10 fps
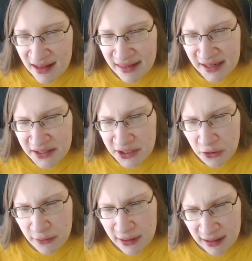they
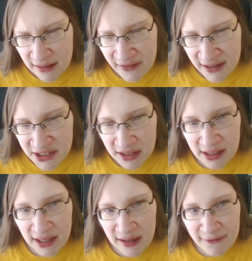do
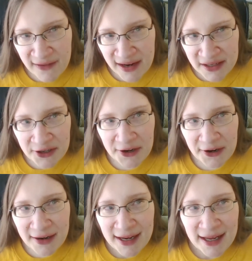eventually find
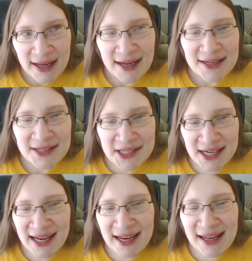her
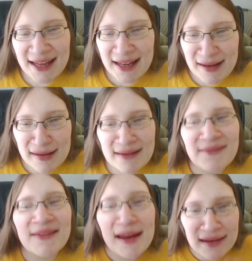she is
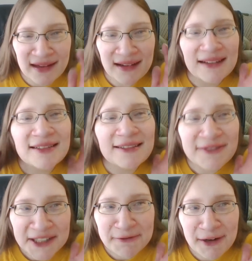amazing. I love
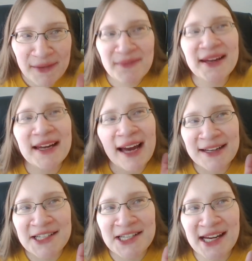this woman
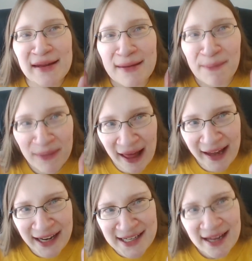because she is a
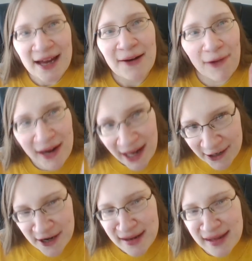blind
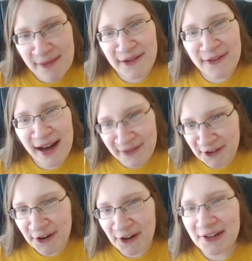175
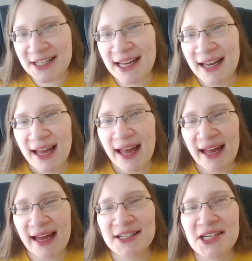year old
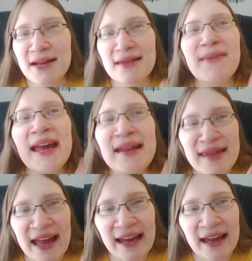and she's
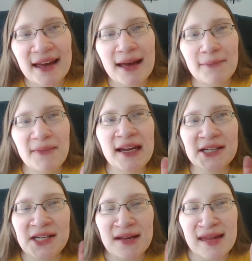amazing
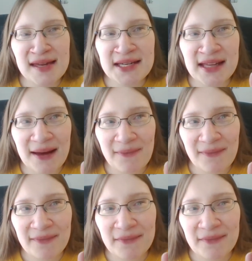because she says to them,